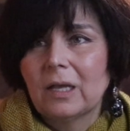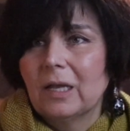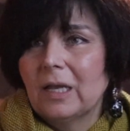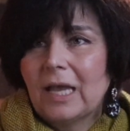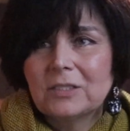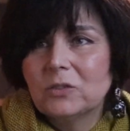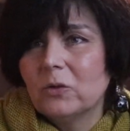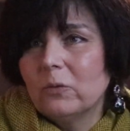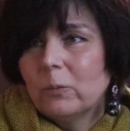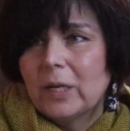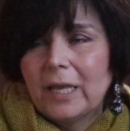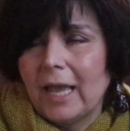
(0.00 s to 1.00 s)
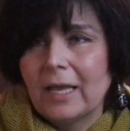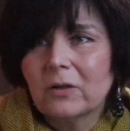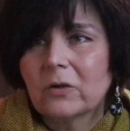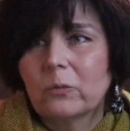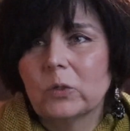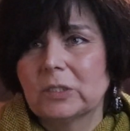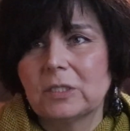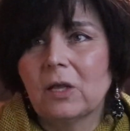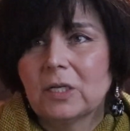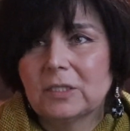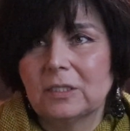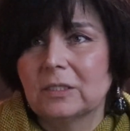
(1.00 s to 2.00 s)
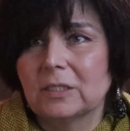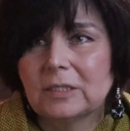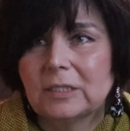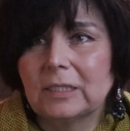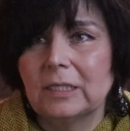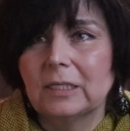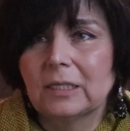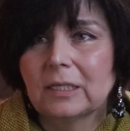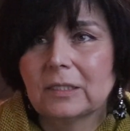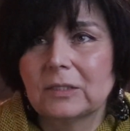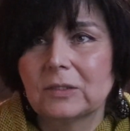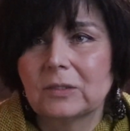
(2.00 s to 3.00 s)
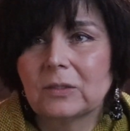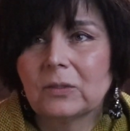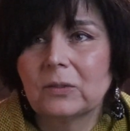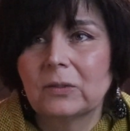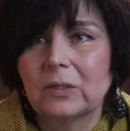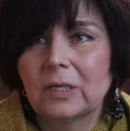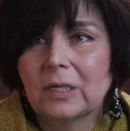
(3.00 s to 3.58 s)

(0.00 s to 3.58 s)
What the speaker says: As though my anchor was lost in the sea. So